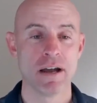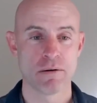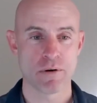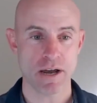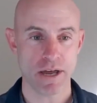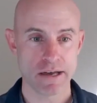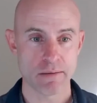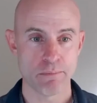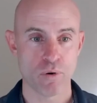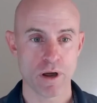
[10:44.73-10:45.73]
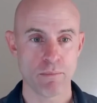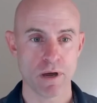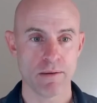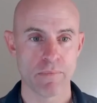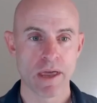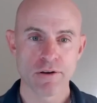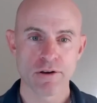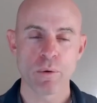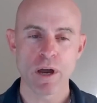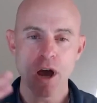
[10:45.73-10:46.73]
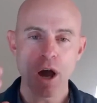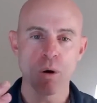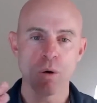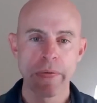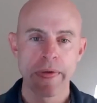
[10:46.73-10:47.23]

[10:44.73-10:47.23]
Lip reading: right? Disappointment. So we know.